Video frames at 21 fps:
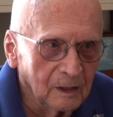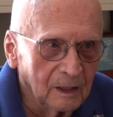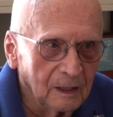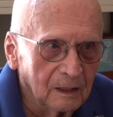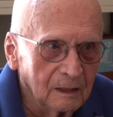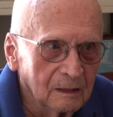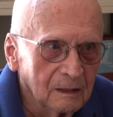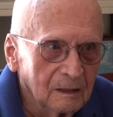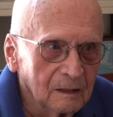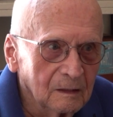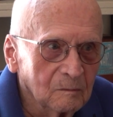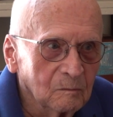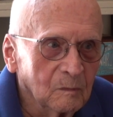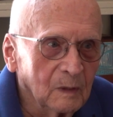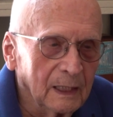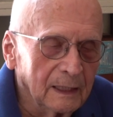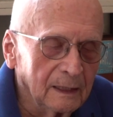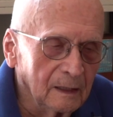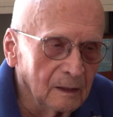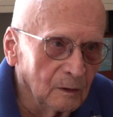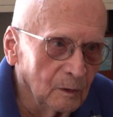Okay.
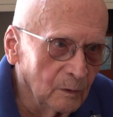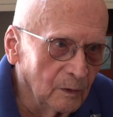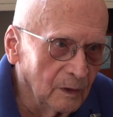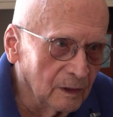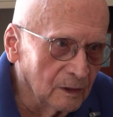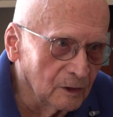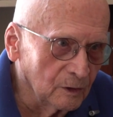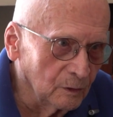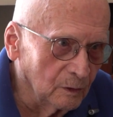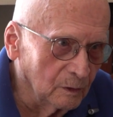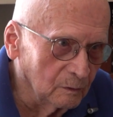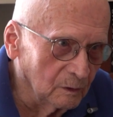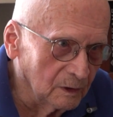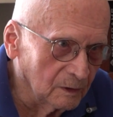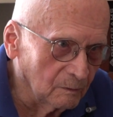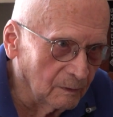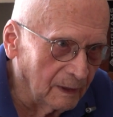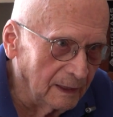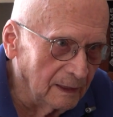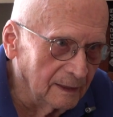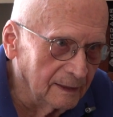My clothing
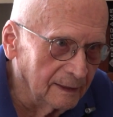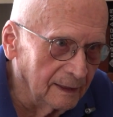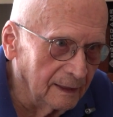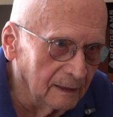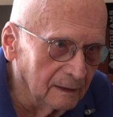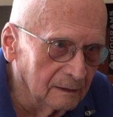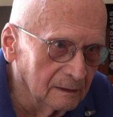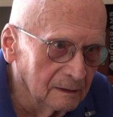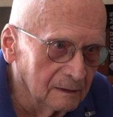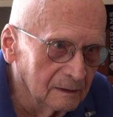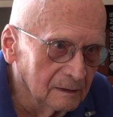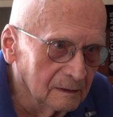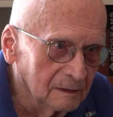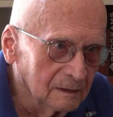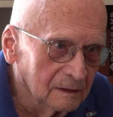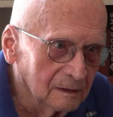store was right there.